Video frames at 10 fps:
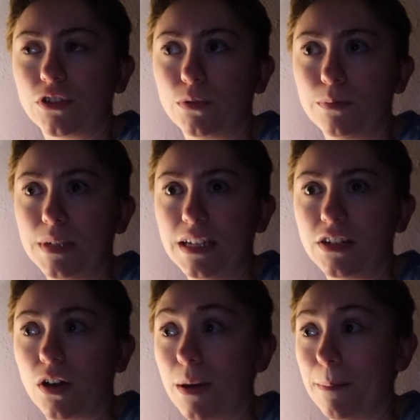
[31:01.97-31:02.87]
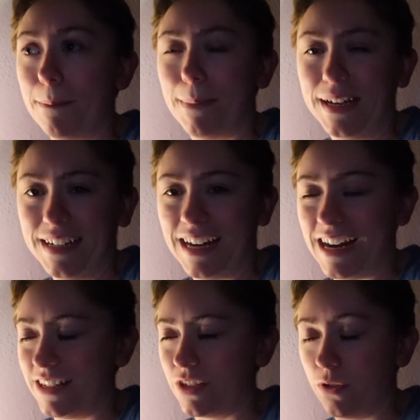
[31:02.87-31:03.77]
to meet on
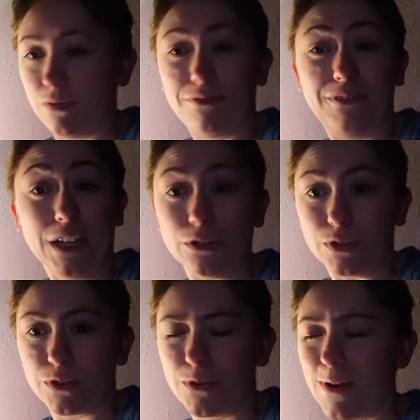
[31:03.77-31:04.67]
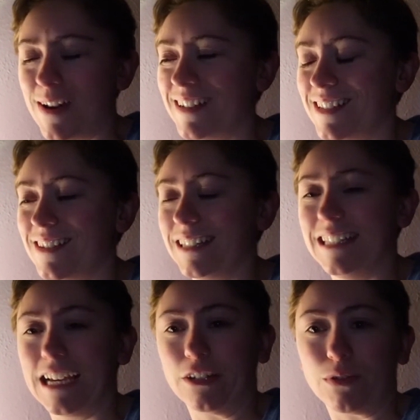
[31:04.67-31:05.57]
Monday, so fingers crossed that
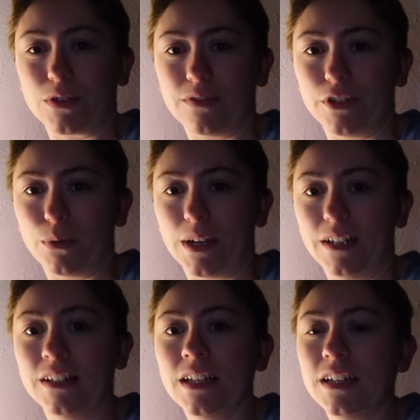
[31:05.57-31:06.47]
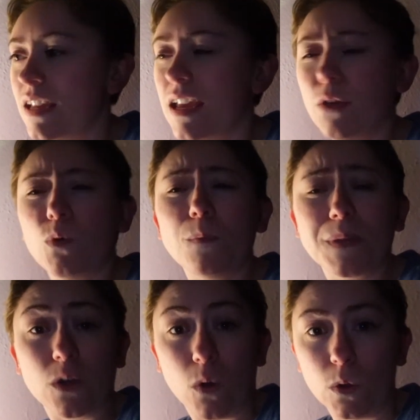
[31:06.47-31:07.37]
that goes over well. It won't be
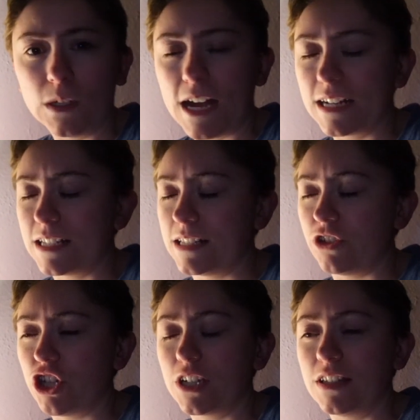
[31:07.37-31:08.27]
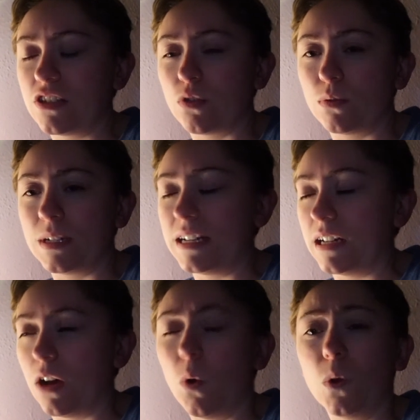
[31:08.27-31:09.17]
a whole lot because the chickens don't need
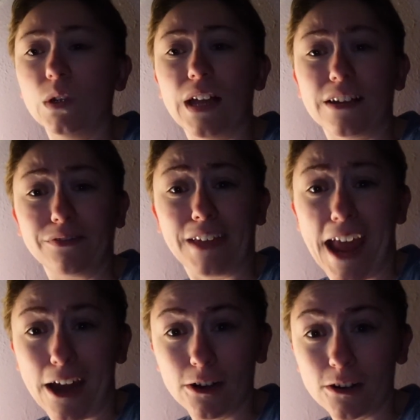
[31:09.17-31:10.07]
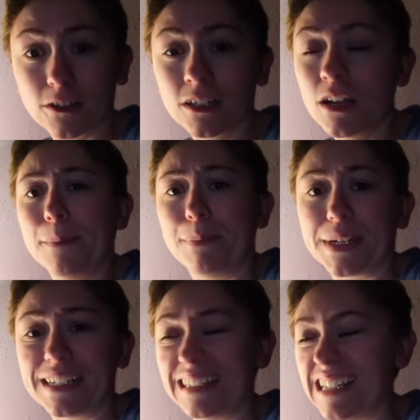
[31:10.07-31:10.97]
a whole lot of care, but
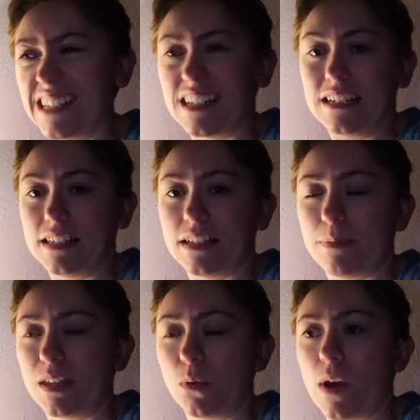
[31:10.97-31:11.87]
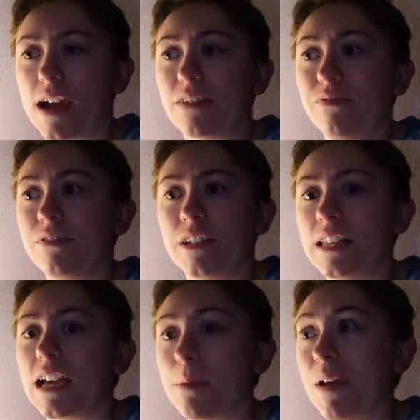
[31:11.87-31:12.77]
at least it is something where I can feel
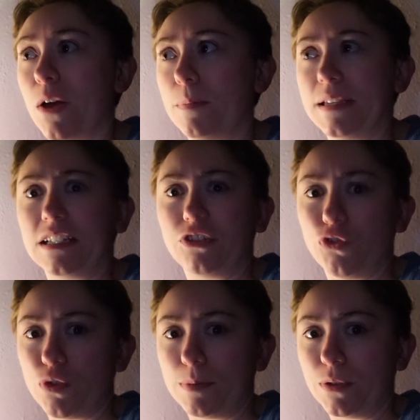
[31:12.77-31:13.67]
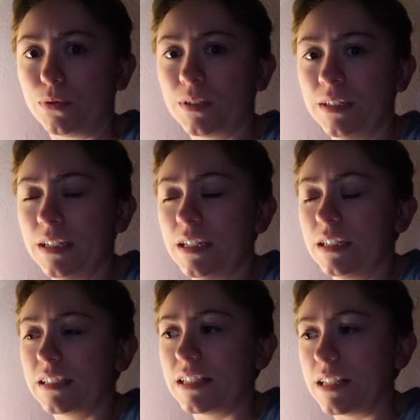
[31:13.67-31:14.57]
like I'm helping contribute,
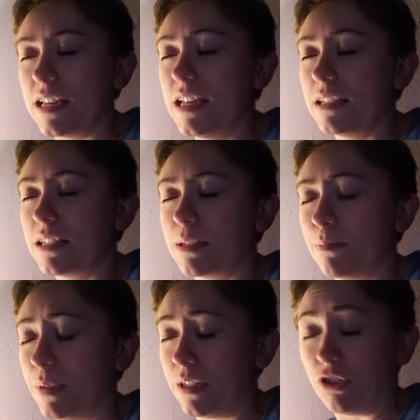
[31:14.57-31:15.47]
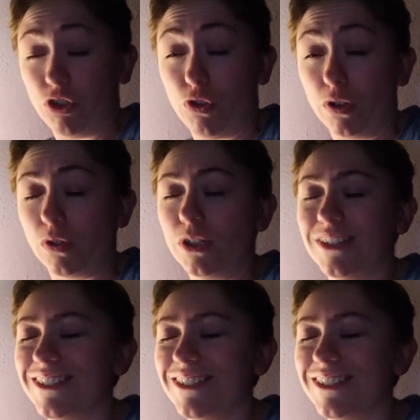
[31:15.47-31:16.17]
because it's been a struggle.